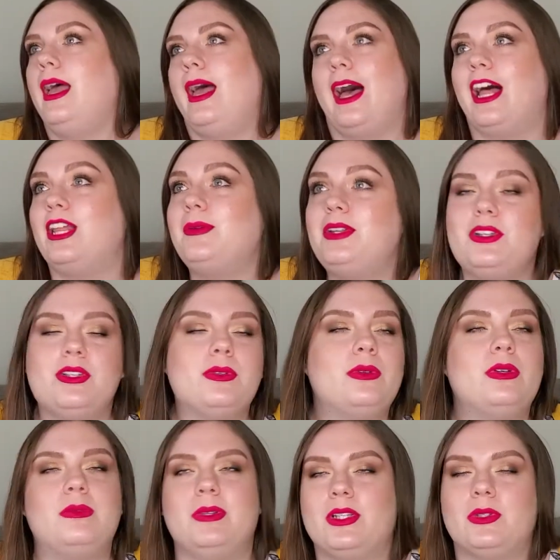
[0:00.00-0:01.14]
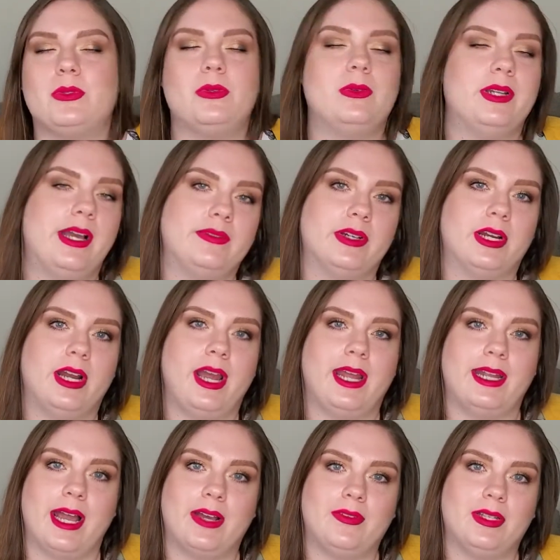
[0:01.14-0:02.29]
elementary school, middle school, whatever, and
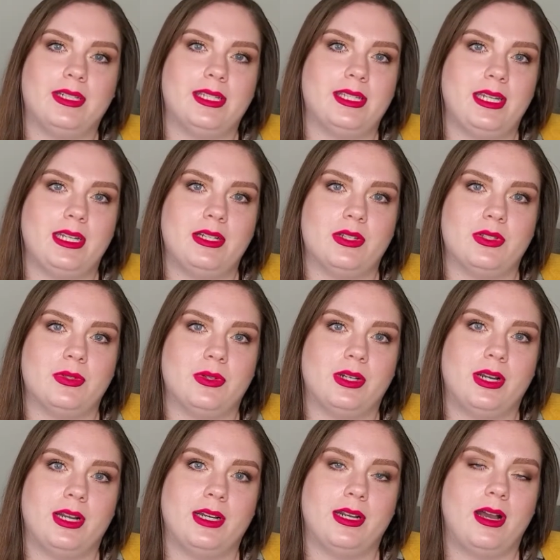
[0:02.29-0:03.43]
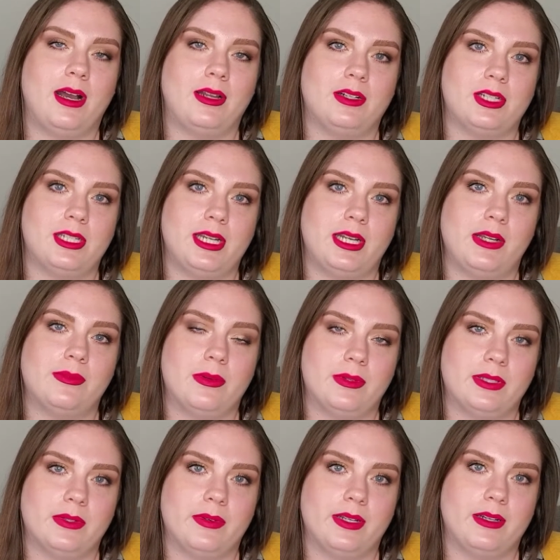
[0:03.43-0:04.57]
having this eating disorder and not understanding what was
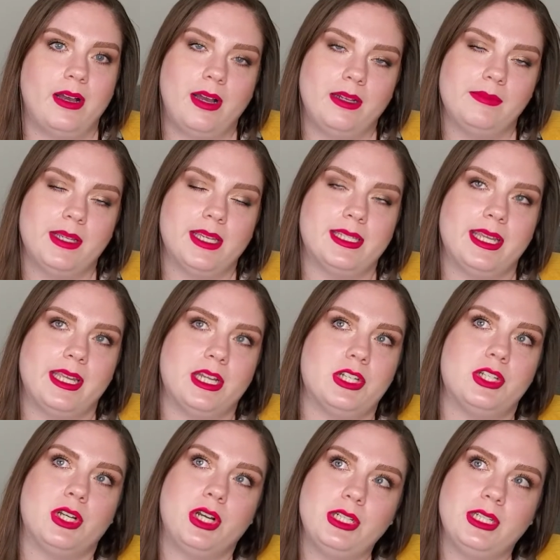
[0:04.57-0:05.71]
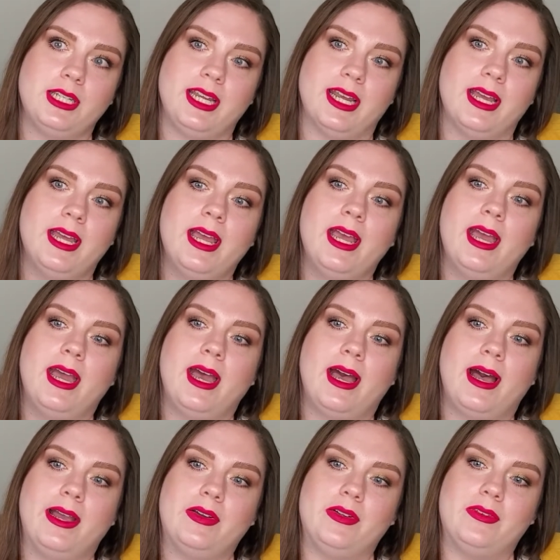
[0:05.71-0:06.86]
going on, because like internally
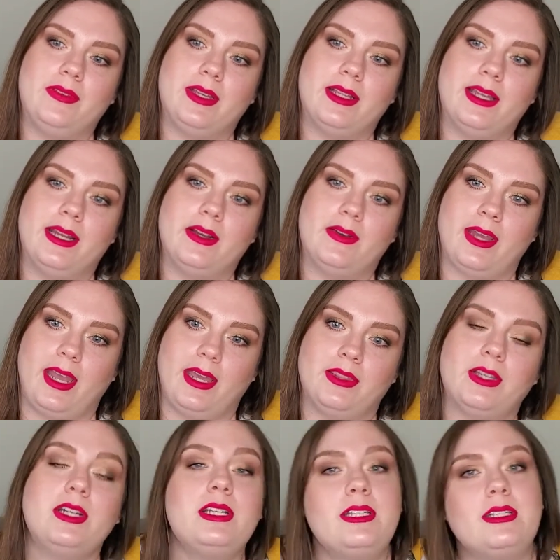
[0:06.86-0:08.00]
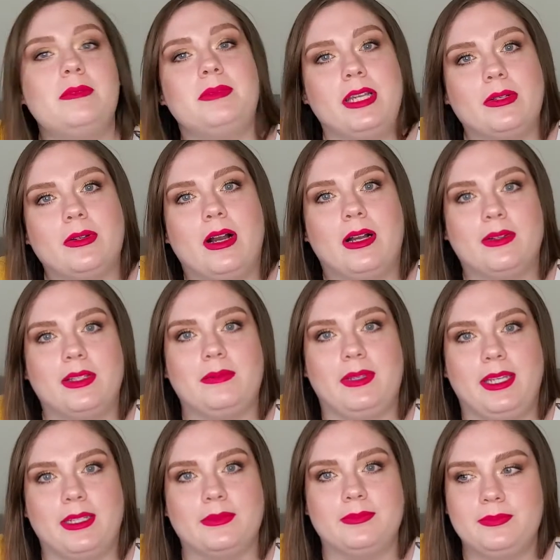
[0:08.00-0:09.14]
I would feel like, okay, there is something wrong with
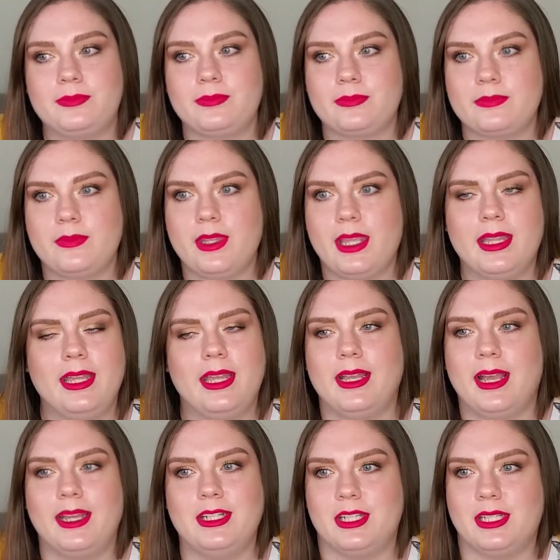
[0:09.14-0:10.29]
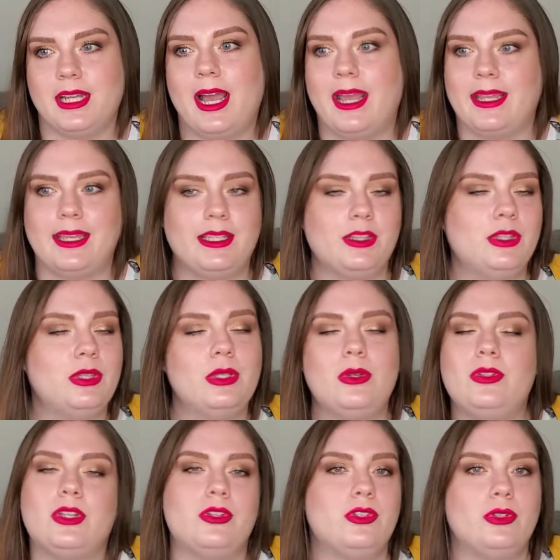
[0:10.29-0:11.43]
me. Like I lose
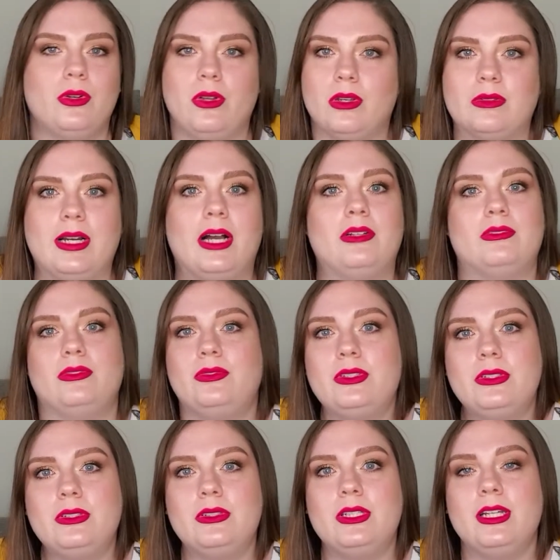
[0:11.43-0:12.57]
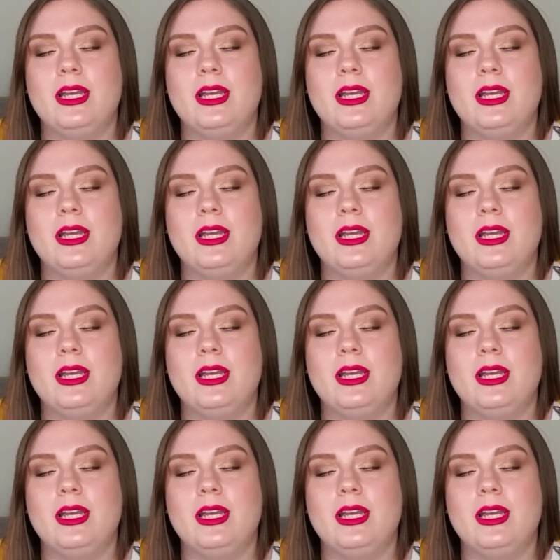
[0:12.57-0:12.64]
control around food.